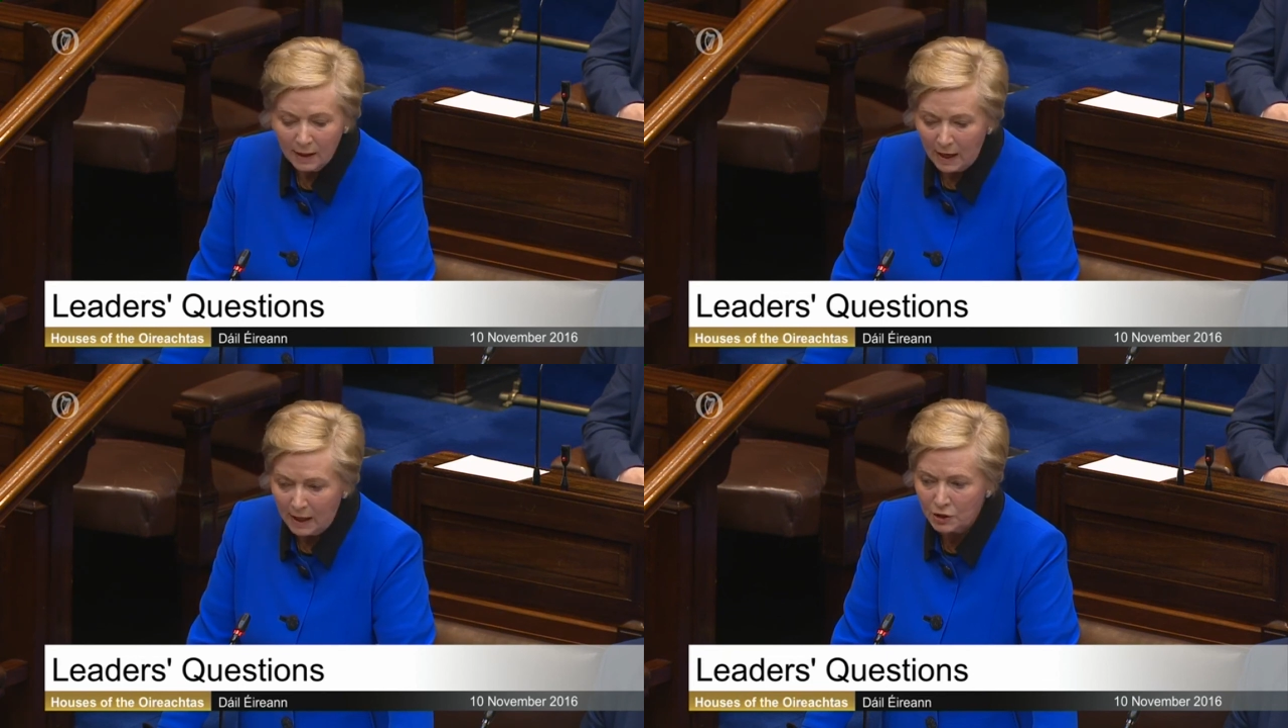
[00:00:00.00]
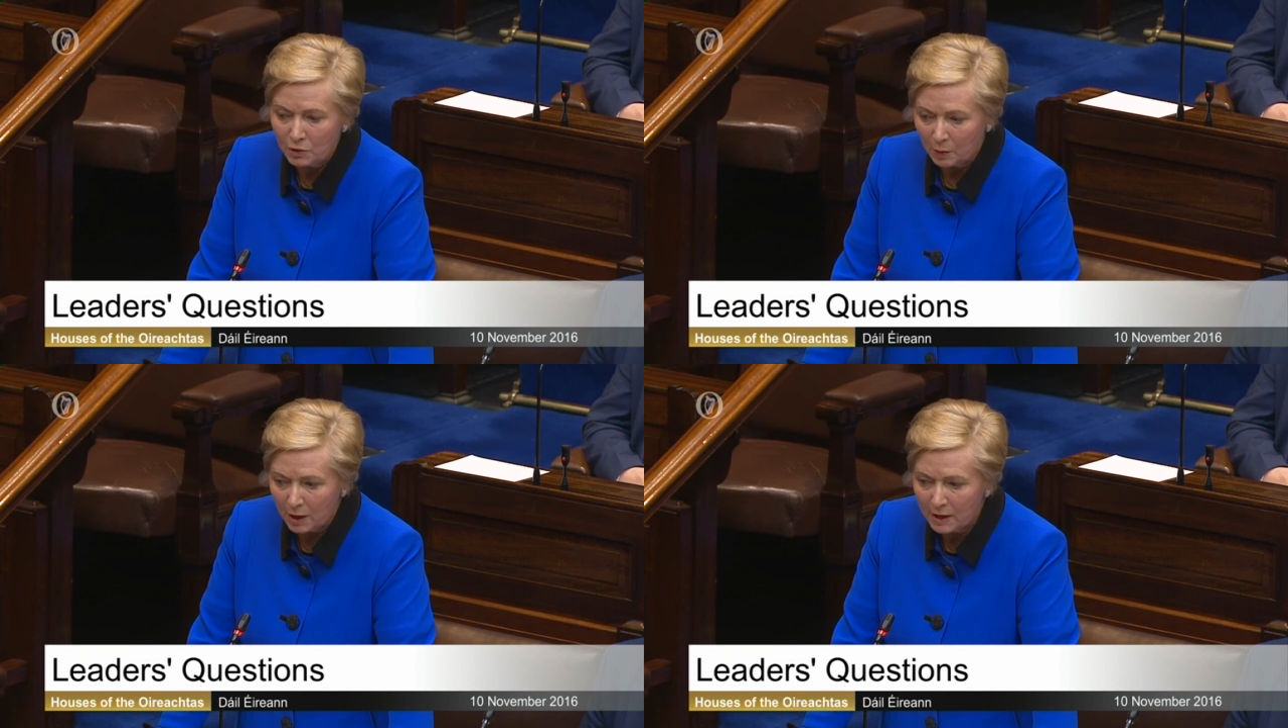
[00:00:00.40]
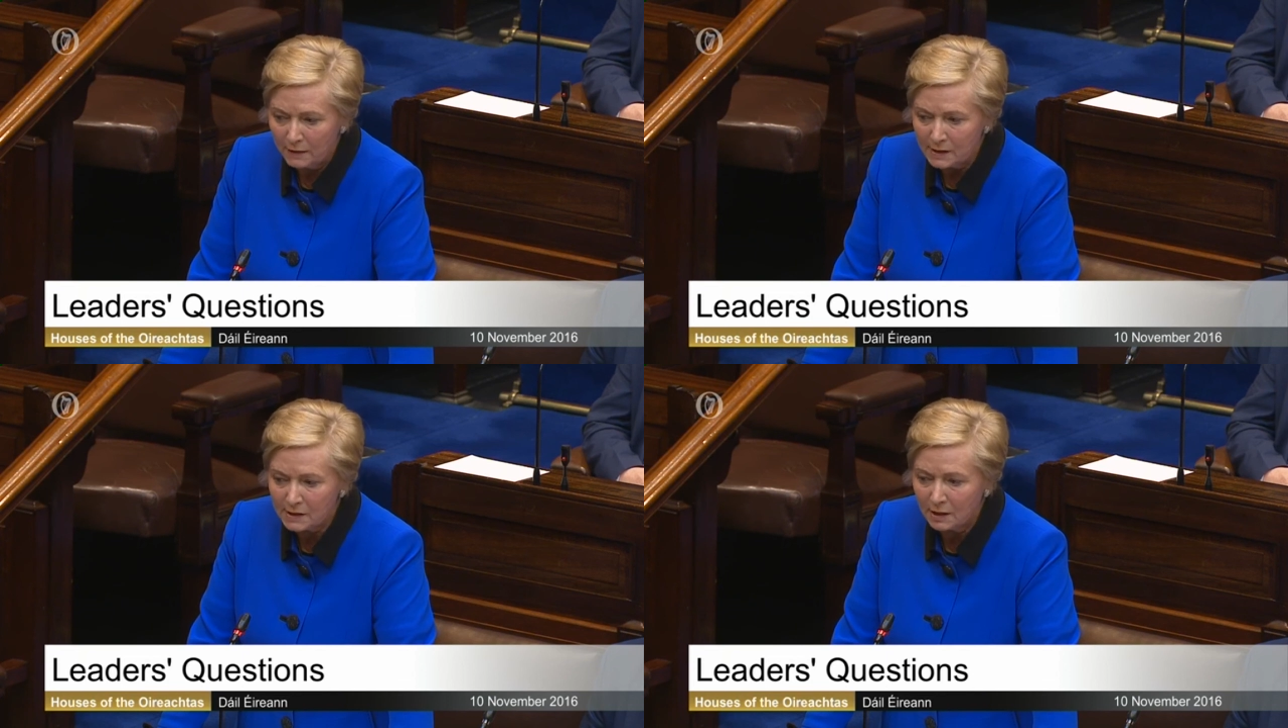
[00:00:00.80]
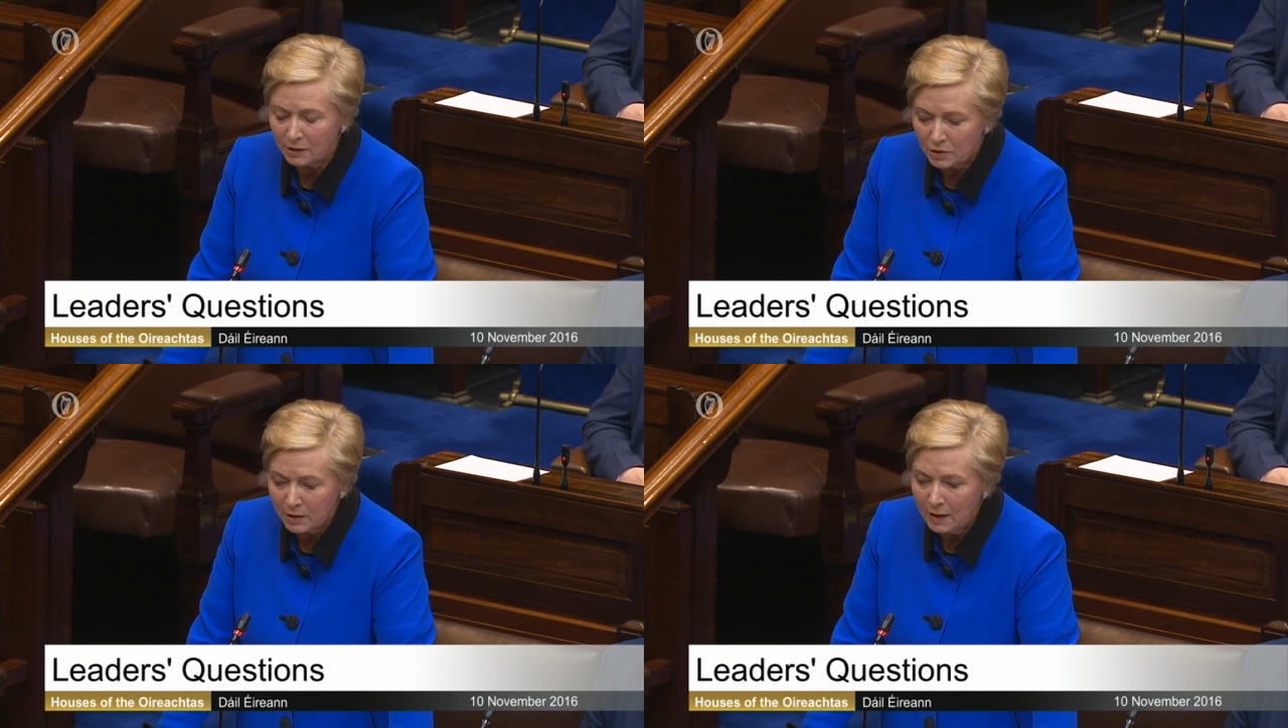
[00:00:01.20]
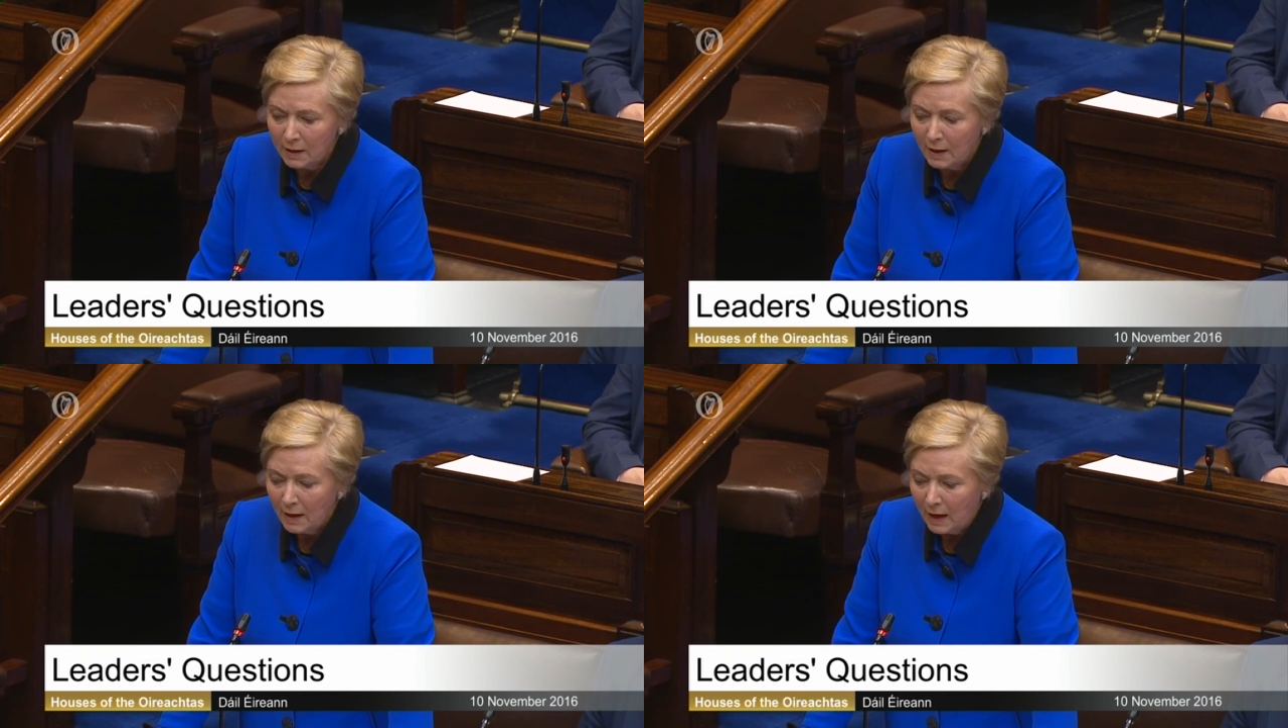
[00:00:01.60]
to work in this country,
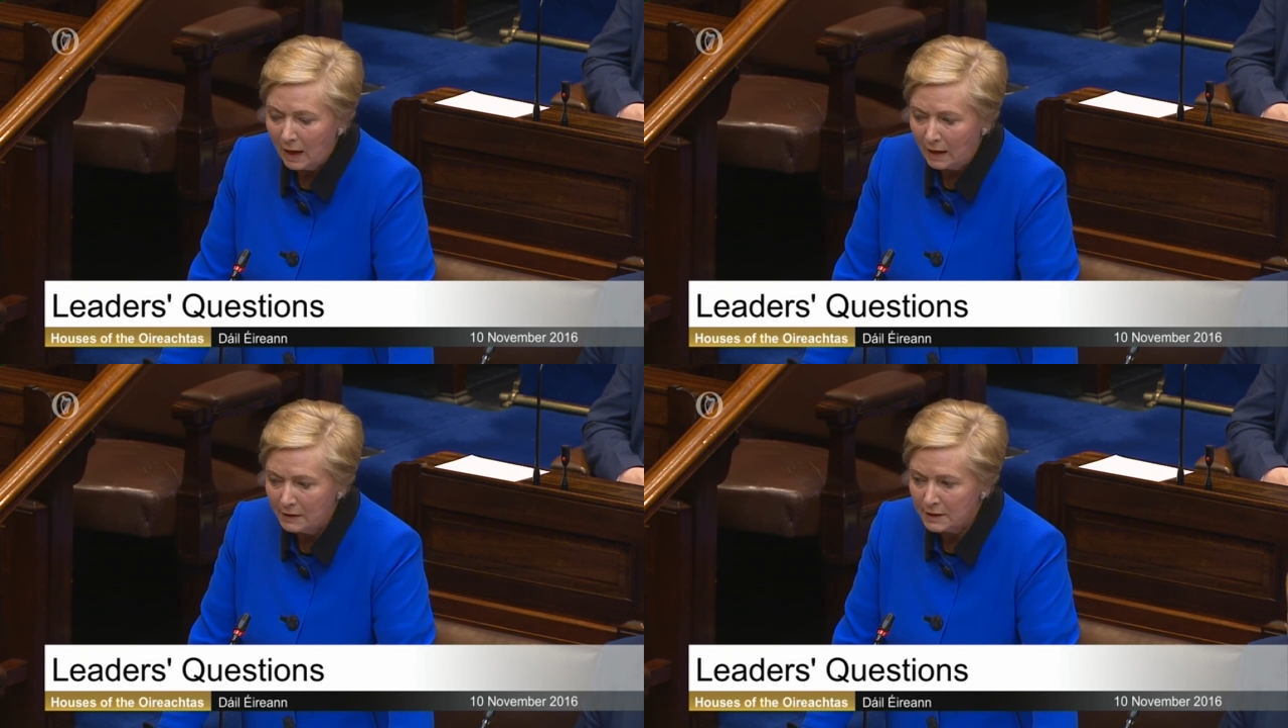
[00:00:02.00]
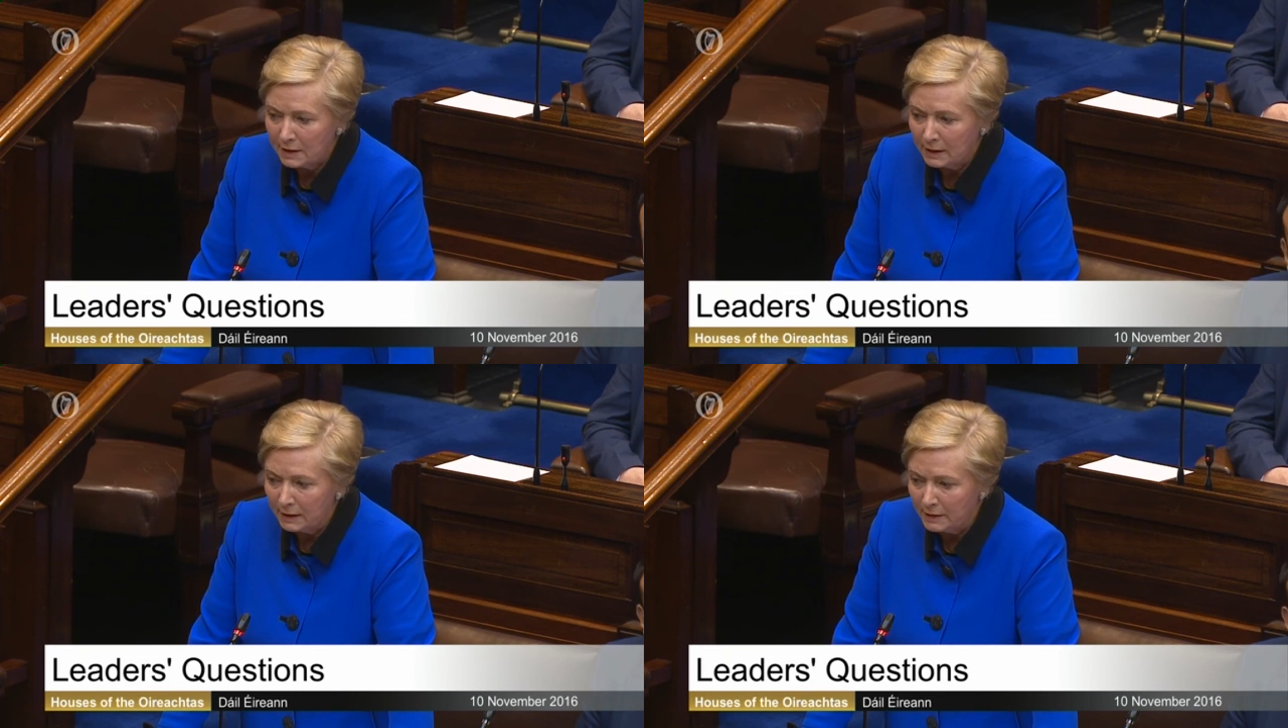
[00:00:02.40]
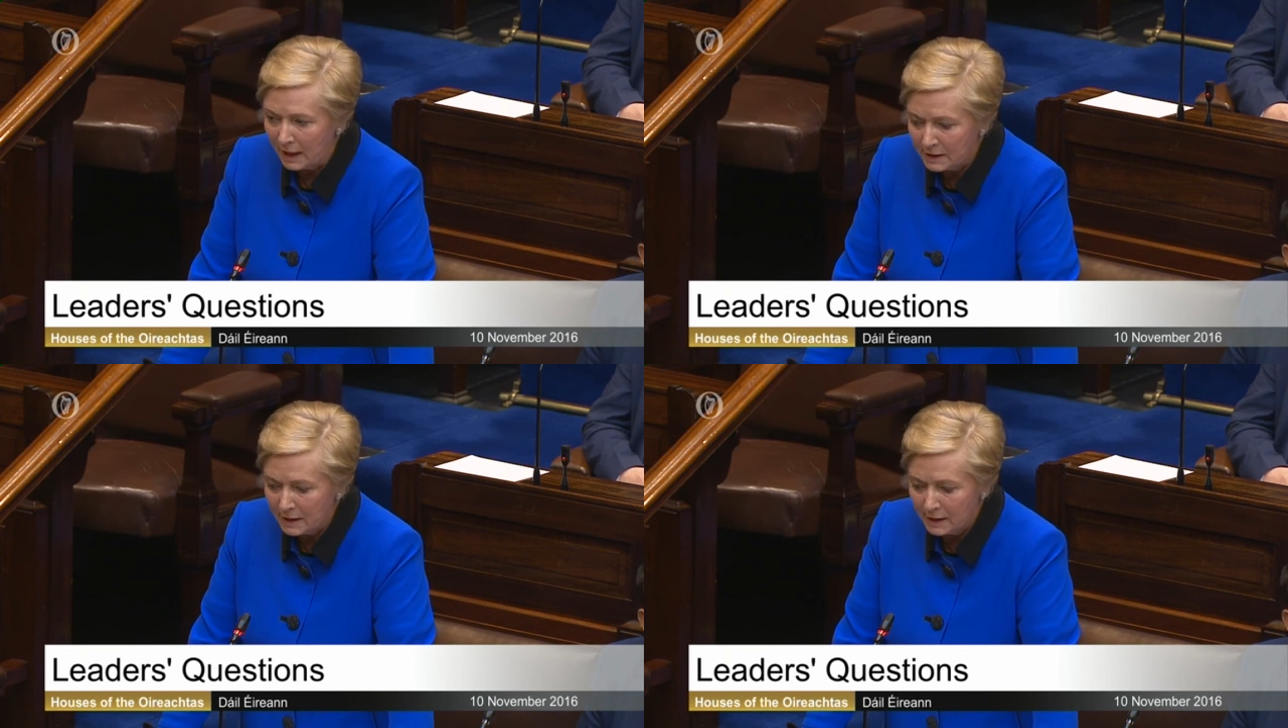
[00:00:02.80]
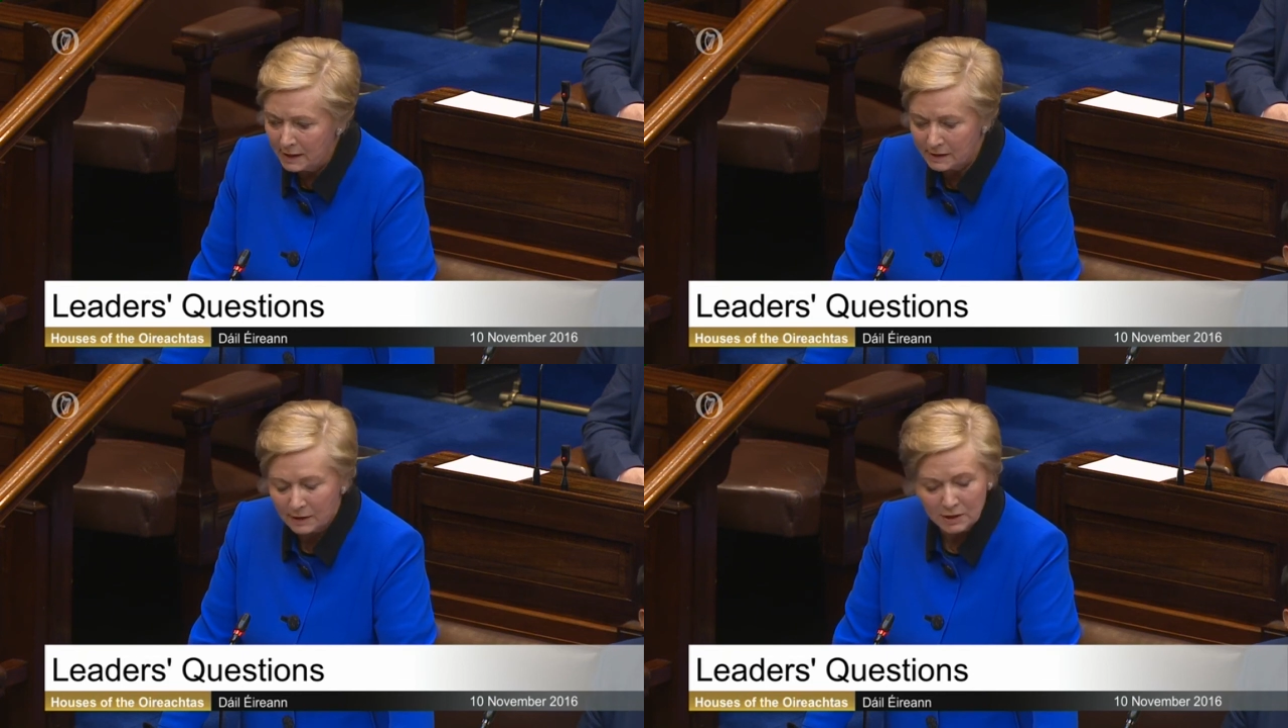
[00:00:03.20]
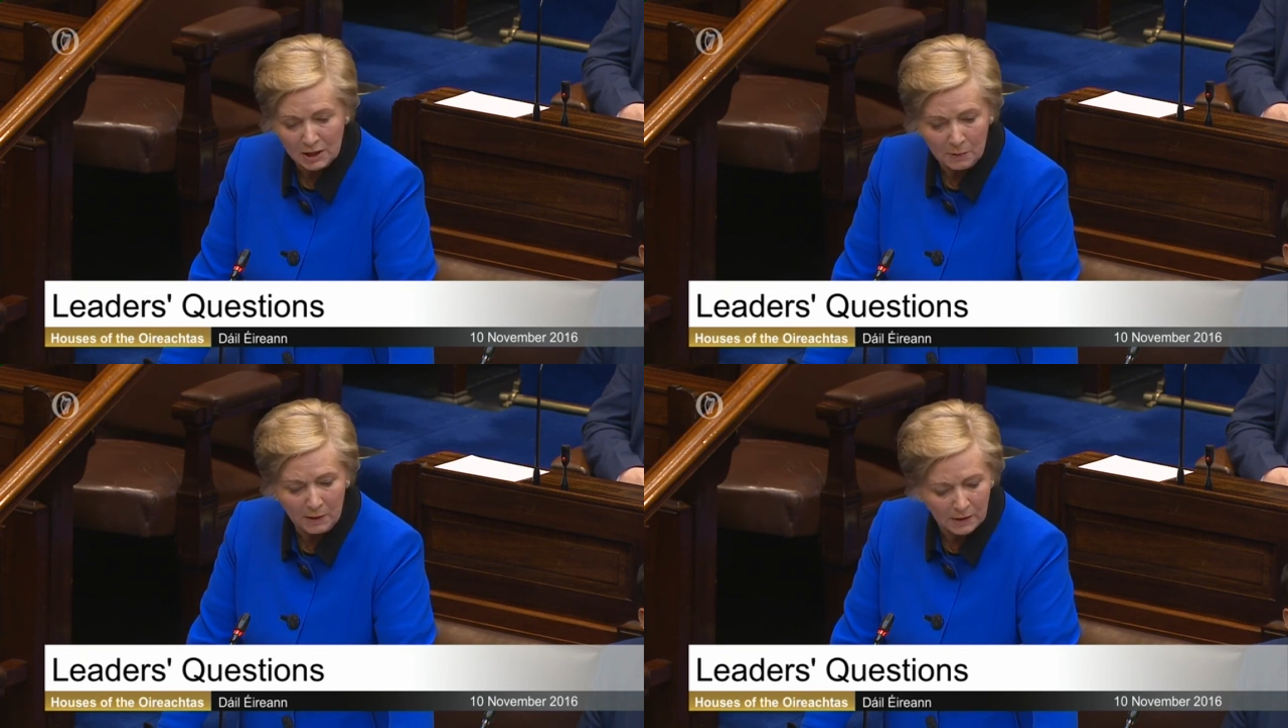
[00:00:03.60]
and that is continuing.